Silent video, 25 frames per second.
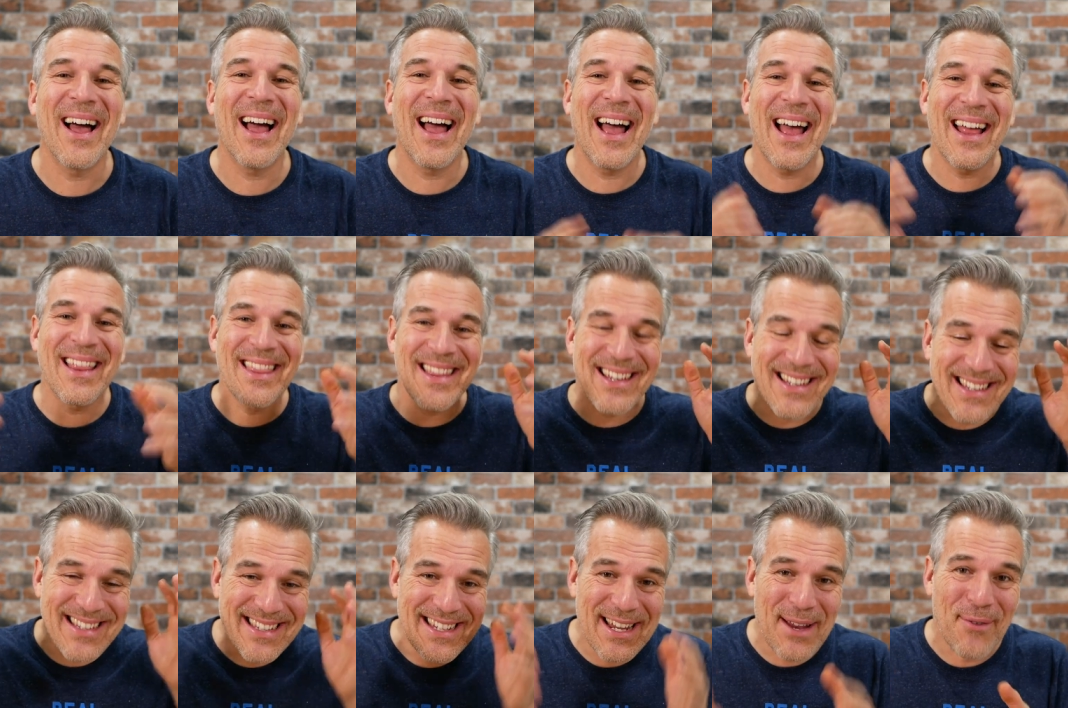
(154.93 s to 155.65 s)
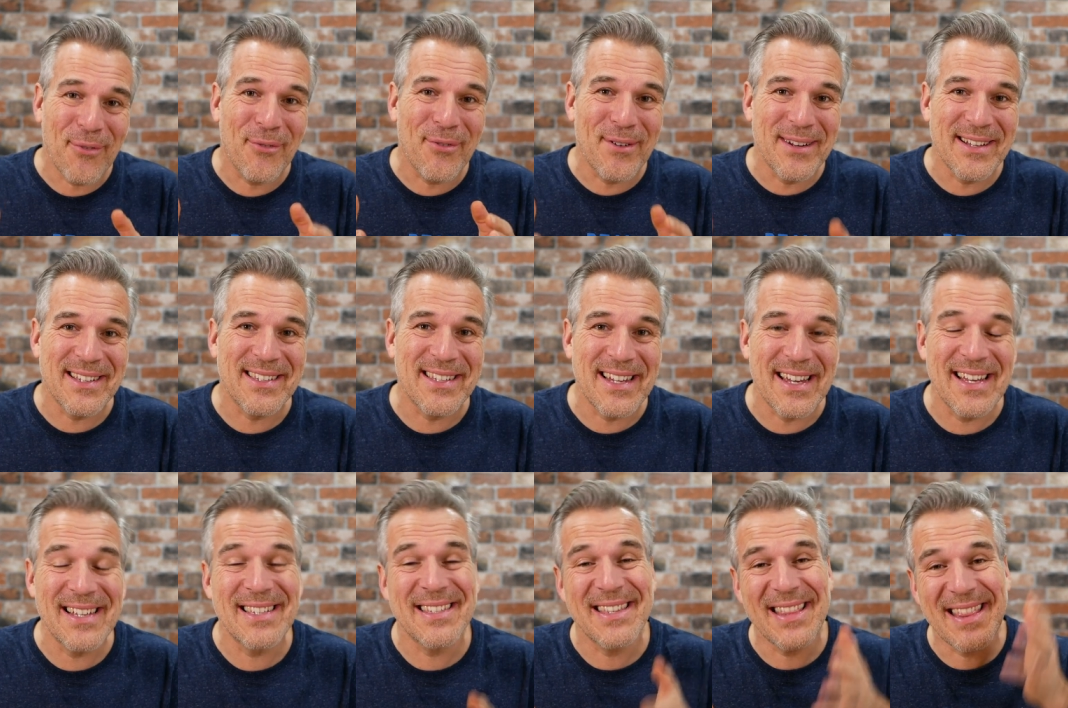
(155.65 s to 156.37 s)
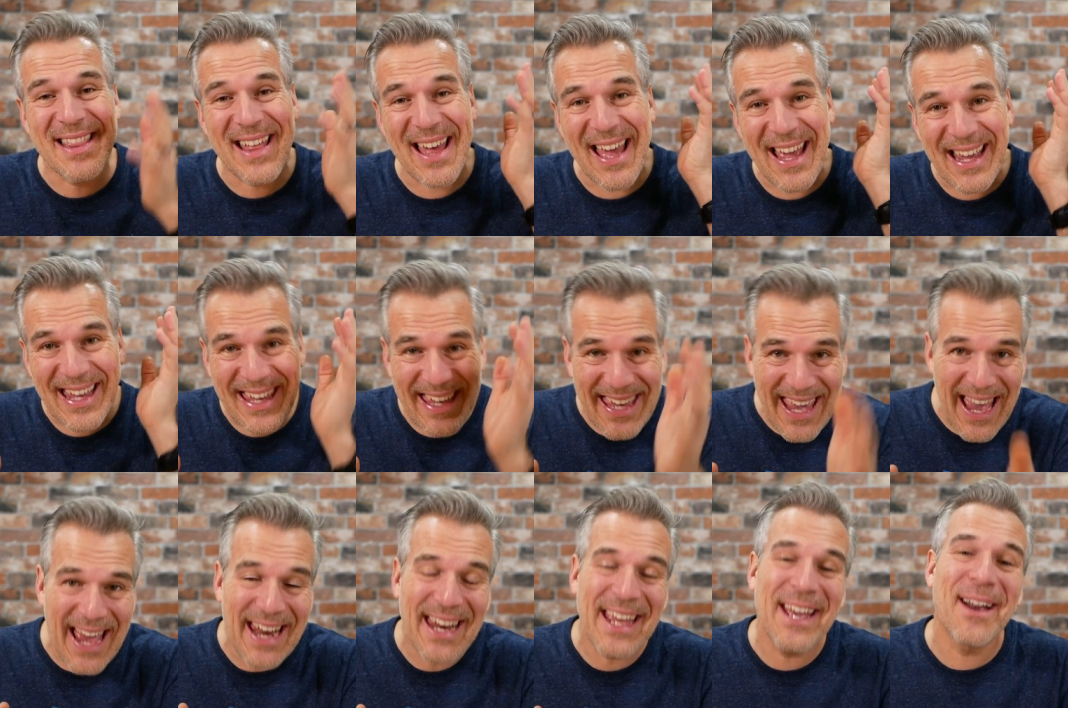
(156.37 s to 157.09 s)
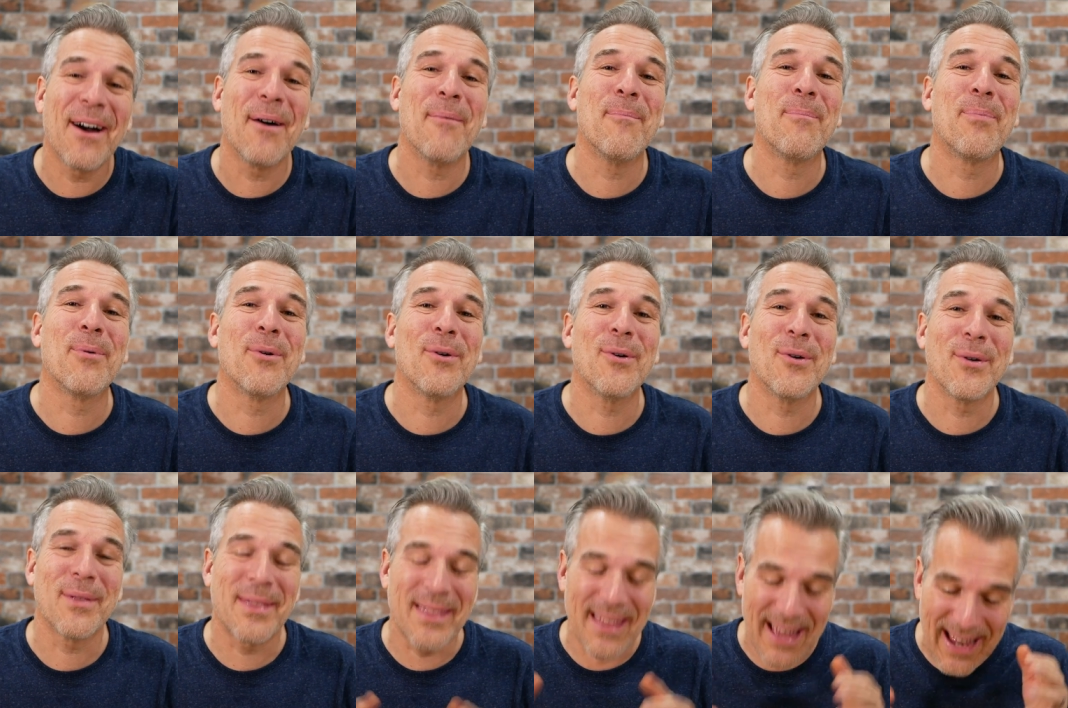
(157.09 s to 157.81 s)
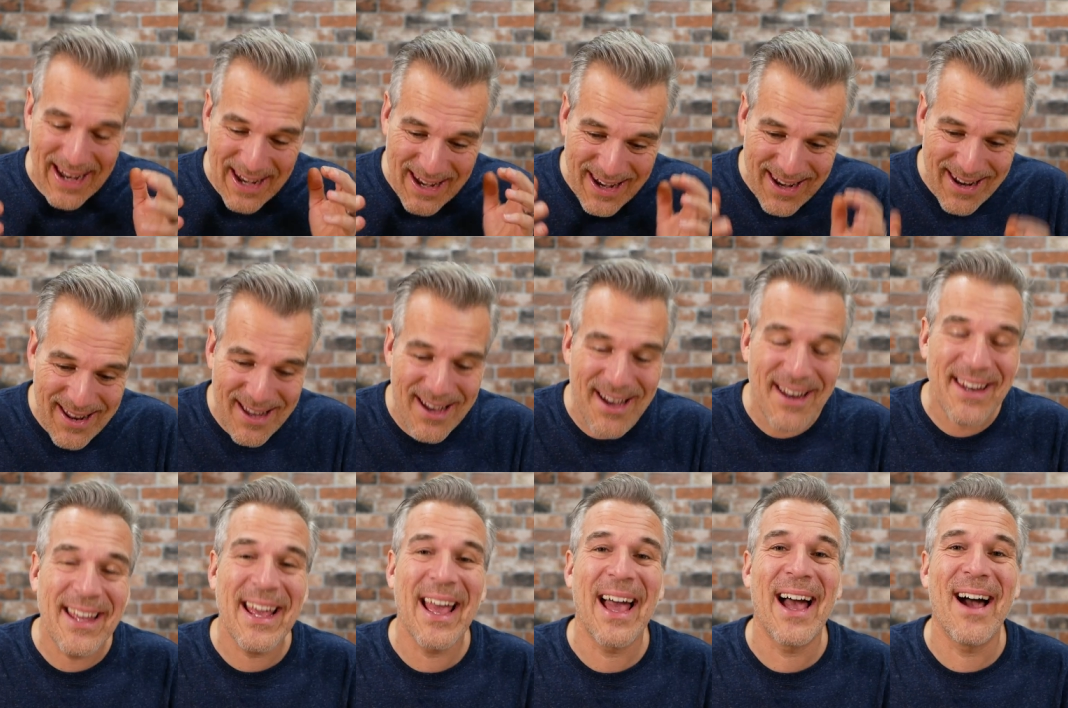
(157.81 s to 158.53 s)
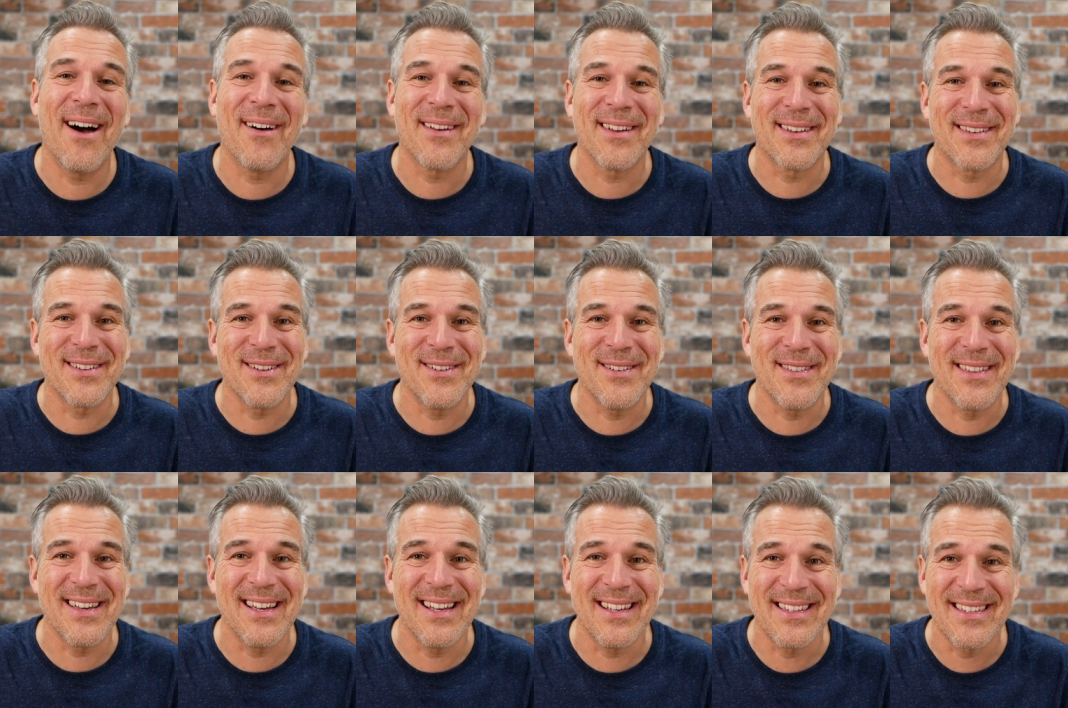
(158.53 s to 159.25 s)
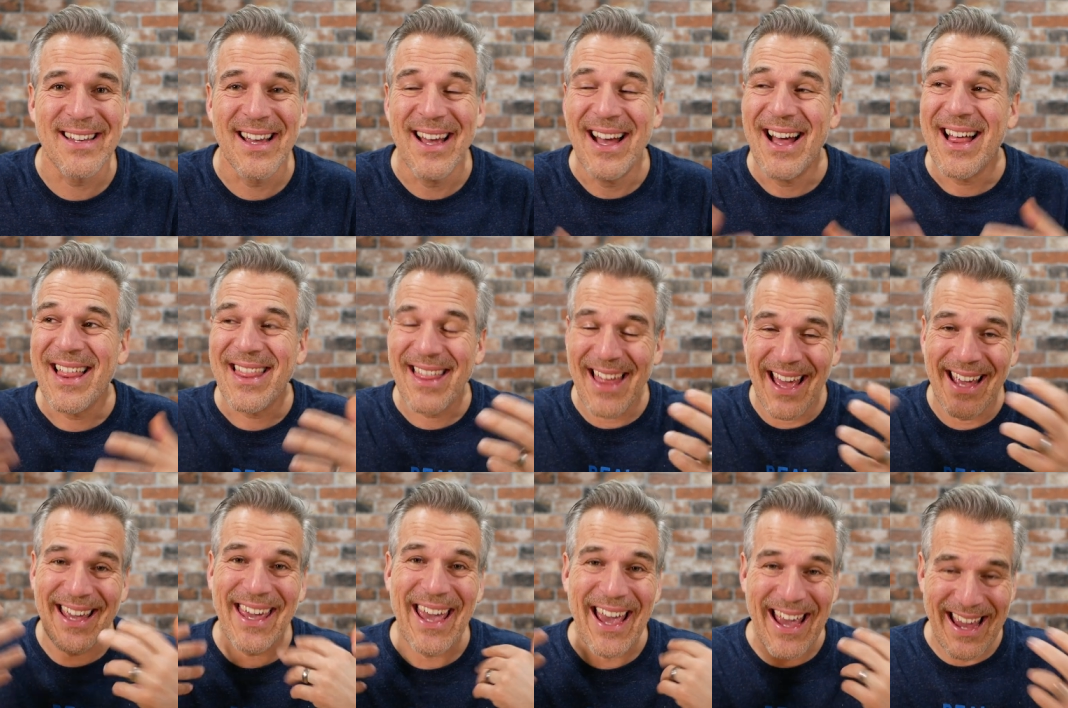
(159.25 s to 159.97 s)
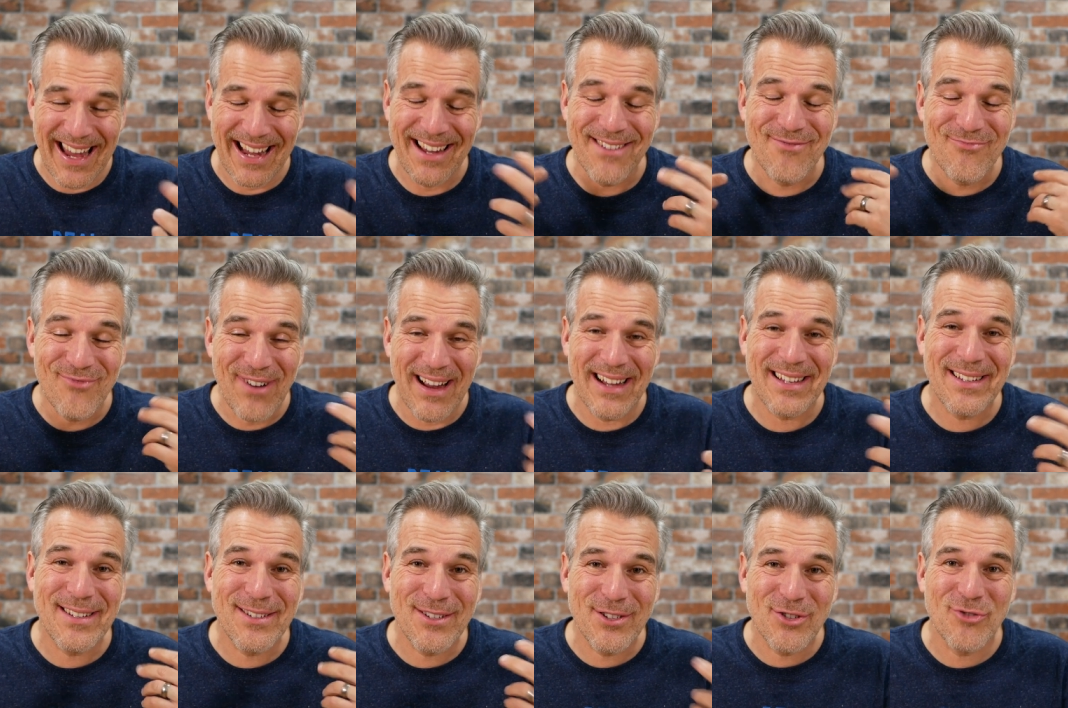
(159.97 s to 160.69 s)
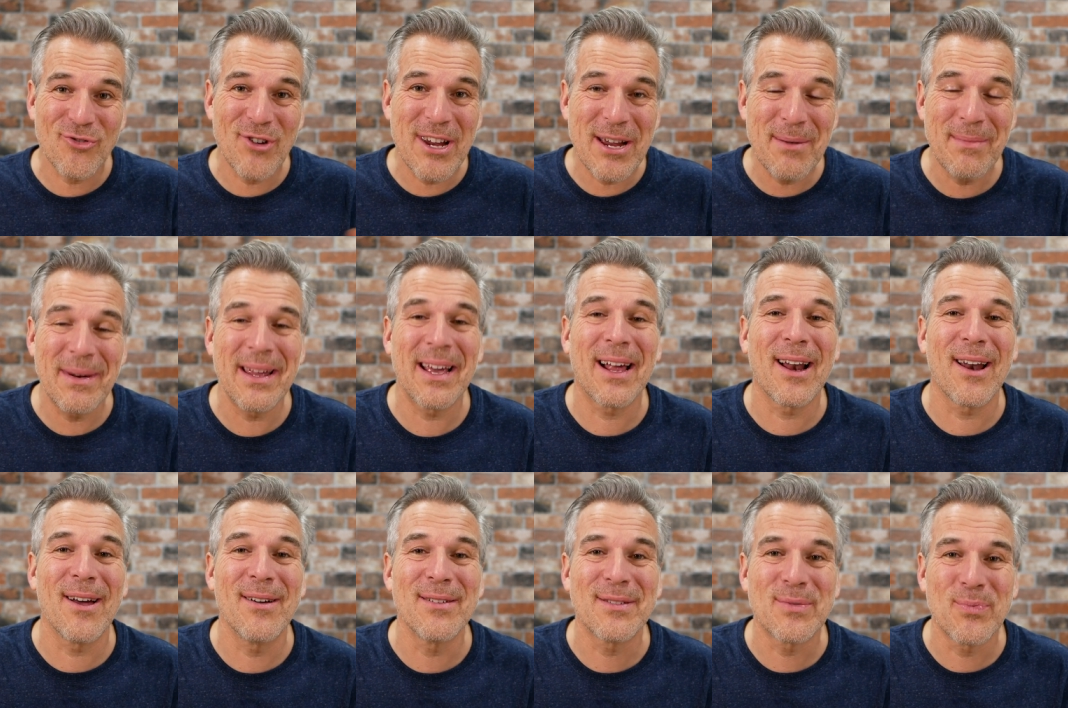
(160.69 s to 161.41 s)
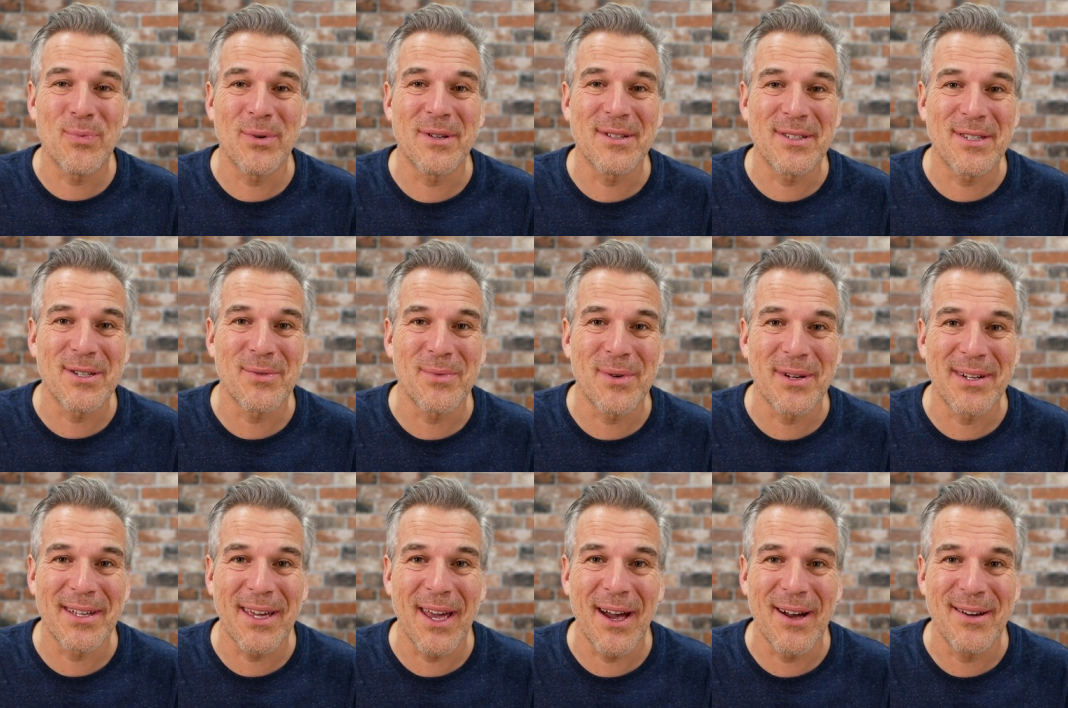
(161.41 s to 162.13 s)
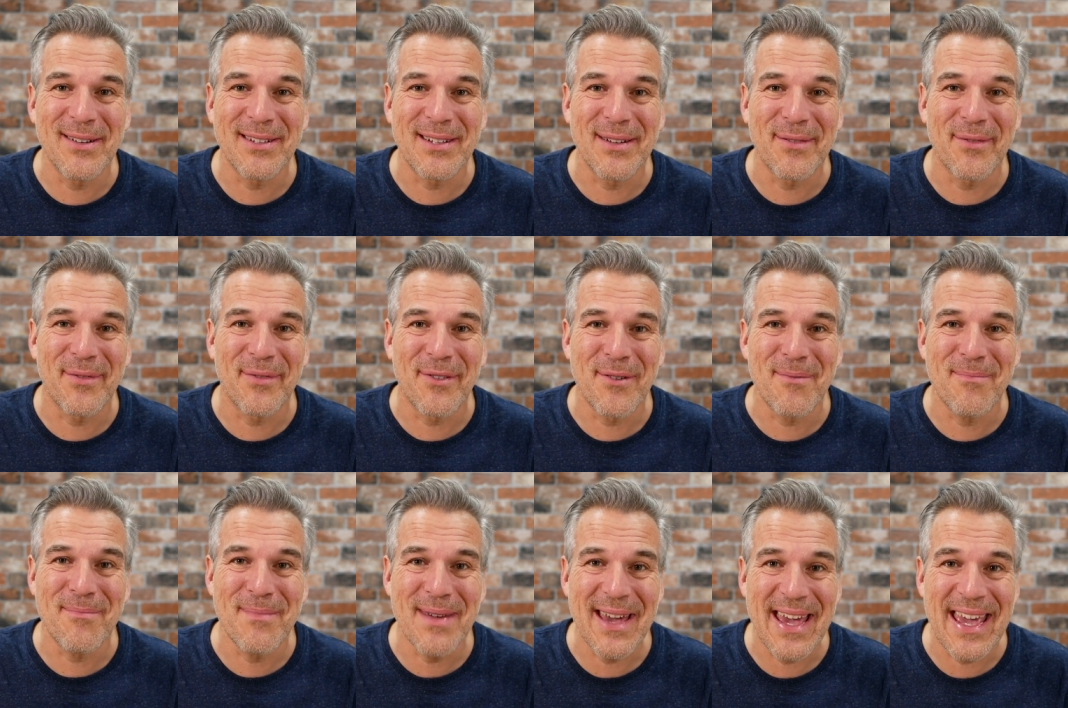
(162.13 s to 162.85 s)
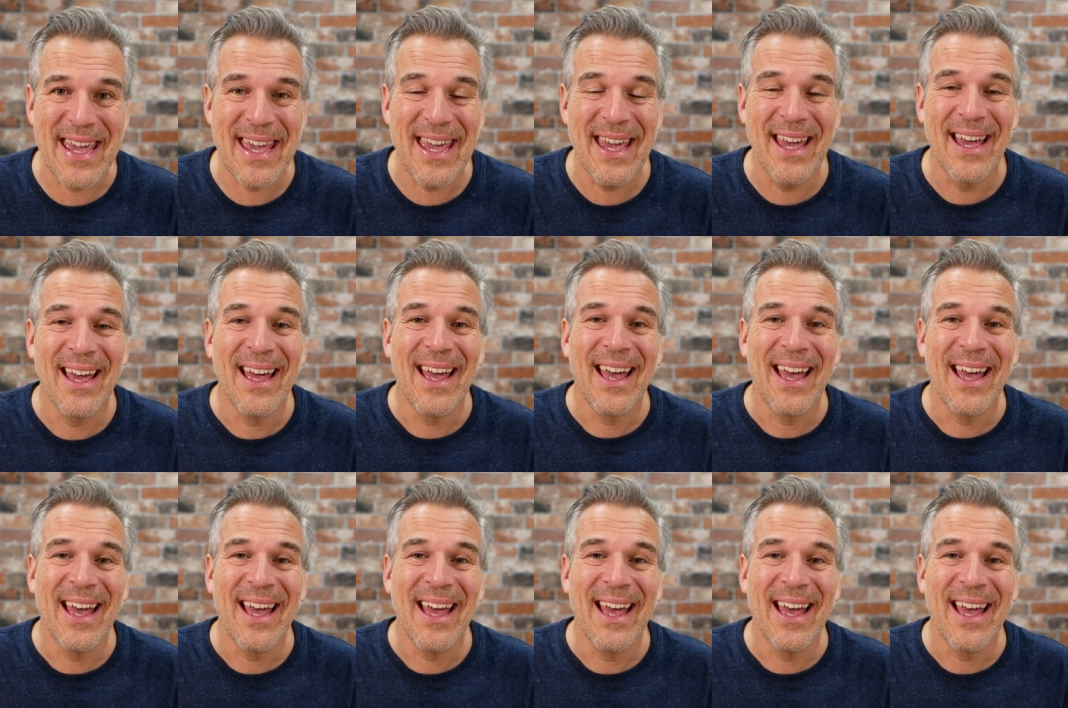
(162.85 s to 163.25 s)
And the difference is they're getting on board, they're learning how to do this, they're getting extremely close one-to-one coaching from me,